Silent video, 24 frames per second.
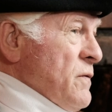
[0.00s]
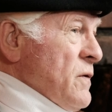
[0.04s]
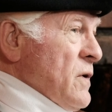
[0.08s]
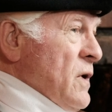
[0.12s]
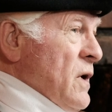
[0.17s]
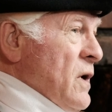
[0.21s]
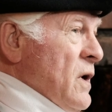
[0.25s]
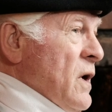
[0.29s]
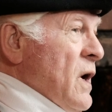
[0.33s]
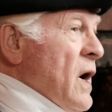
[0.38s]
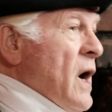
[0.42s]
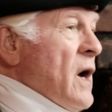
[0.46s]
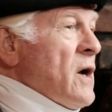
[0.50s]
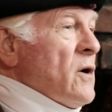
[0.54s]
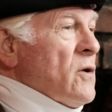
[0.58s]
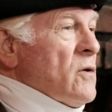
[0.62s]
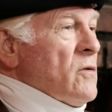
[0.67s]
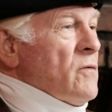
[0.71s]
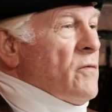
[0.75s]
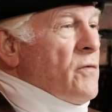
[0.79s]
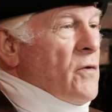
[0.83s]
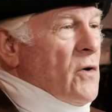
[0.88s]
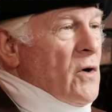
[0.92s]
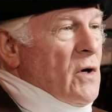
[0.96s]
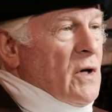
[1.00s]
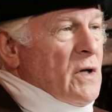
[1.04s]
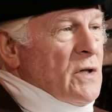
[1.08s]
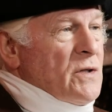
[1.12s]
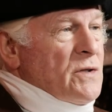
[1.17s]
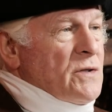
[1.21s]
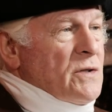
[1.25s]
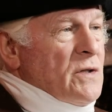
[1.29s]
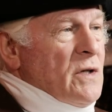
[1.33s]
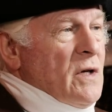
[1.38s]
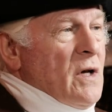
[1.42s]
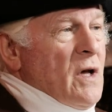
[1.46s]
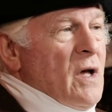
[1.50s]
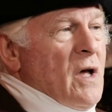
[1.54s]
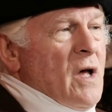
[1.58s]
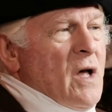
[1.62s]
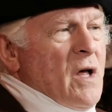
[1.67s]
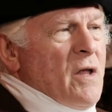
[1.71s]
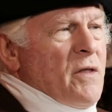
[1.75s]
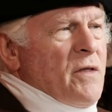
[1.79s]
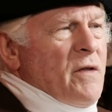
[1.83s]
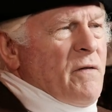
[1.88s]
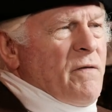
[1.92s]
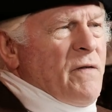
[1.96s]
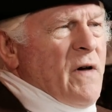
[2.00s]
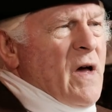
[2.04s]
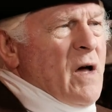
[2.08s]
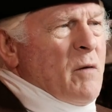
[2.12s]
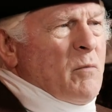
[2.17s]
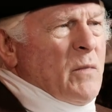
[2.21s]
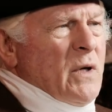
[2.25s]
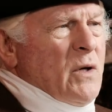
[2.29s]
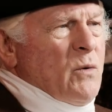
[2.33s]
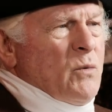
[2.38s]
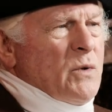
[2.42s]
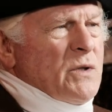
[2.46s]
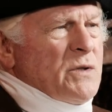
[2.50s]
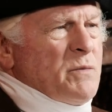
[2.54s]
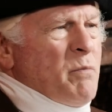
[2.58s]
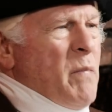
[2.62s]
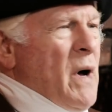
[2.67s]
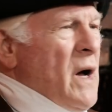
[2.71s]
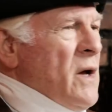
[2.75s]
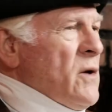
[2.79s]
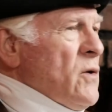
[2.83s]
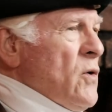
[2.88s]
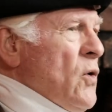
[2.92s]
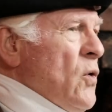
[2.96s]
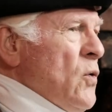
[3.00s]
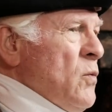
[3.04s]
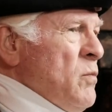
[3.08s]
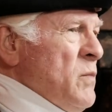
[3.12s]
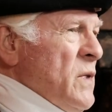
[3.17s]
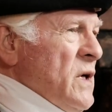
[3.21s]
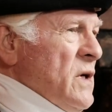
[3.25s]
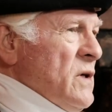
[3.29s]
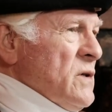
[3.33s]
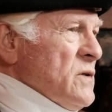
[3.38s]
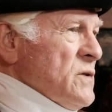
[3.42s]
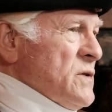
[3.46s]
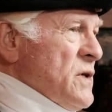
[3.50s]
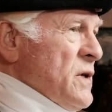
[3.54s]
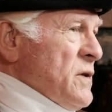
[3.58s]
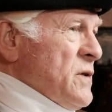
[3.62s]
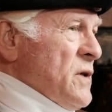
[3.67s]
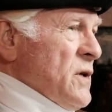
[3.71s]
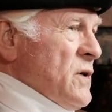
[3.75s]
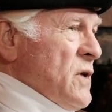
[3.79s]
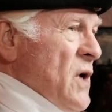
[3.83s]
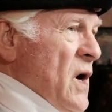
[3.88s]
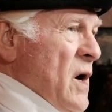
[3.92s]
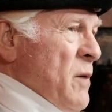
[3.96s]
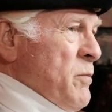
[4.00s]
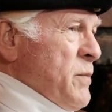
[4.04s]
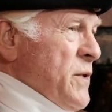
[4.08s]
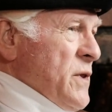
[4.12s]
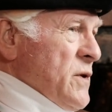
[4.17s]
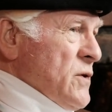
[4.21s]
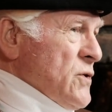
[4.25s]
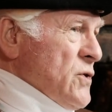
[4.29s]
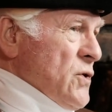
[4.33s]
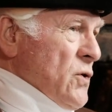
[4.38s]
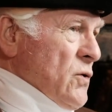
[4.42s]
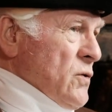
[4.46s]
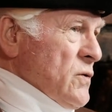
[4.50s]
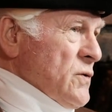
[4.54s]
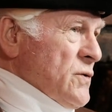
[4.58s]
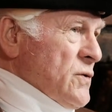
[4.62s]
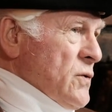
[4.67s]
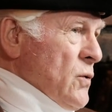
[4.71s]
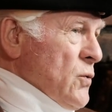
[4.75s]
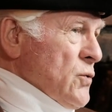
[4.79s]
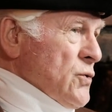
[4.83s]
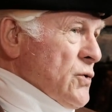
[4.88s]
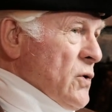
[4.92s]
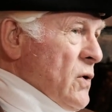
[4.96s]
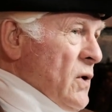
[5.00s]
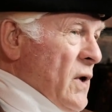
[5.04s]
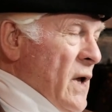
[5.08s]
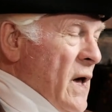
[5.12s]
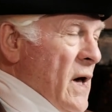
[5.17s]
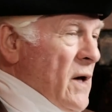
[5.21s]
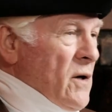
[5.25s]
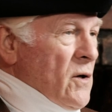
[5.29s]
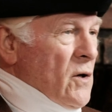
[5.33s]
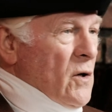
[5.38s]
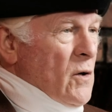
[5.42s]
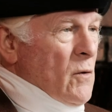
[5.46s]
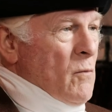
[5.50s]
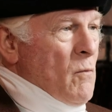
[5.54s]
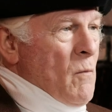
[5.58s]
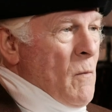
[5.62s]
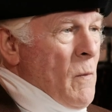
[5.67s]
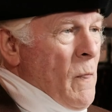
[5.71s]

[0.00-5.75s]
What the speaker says: iron furnace, the family was by no means at the top of the social ladder.